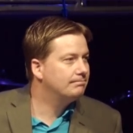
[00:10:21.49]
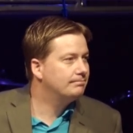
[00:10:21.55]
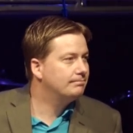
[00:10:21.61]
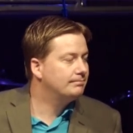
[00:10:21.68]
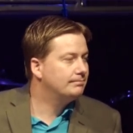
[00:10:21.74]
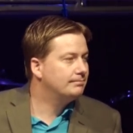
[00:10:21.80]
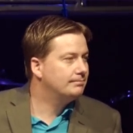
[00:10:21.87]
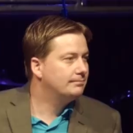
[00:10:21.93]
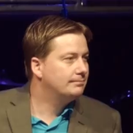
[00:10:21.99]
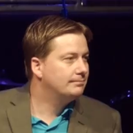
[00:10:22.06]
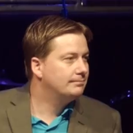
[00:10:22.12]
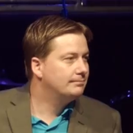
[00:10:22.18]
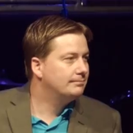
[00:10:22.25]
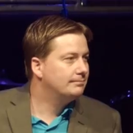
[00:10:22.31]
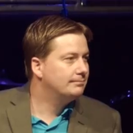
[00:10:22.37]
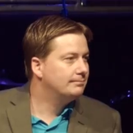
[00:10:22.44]

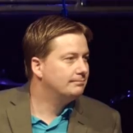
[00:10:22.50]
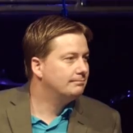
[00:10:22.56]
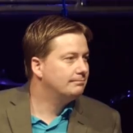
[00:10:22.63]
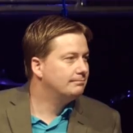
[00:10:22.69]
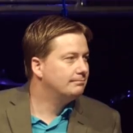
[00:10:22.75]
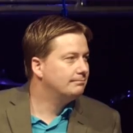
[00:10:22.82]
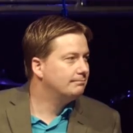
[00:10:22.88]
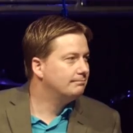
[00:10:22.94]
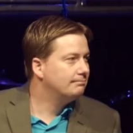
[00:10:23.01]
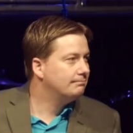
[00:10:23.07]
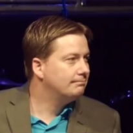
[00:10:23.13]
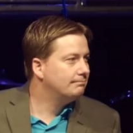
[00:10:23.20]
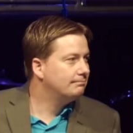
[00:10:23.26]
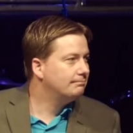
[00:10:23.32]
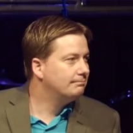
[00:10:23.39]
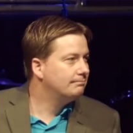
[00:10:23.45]

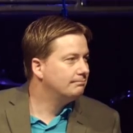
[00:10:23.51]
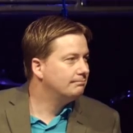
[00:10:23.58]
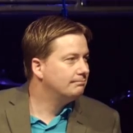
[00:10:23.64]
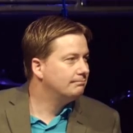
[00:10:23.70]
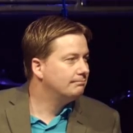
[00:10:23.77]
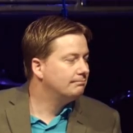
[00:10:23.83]
(silence)